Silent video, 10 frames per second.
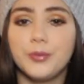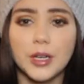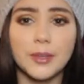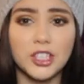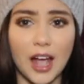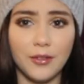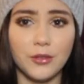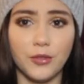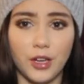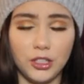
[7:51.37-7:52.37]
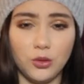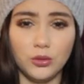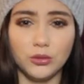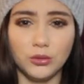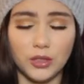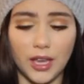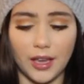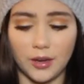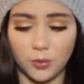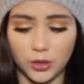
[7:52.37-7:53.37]
pretty much having fun.
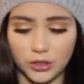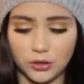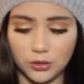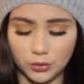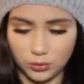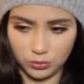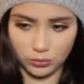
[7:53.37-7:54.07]
And once you